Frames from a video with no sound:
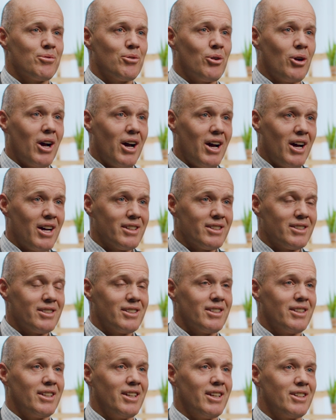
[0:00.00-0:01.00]
for
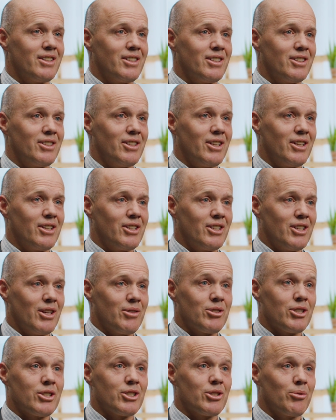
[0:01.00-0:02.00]
us, it It
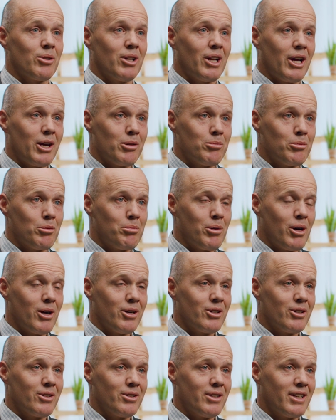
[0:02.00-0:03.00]
gives us a reliable
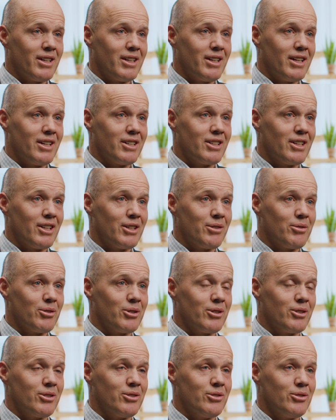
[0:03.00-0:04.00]
partner that can
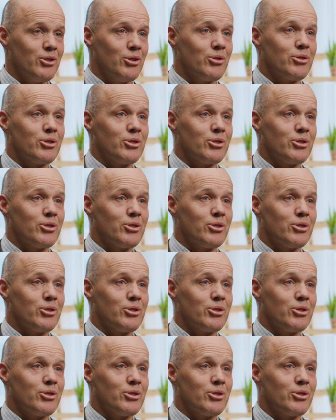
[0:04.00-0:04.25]
deliver new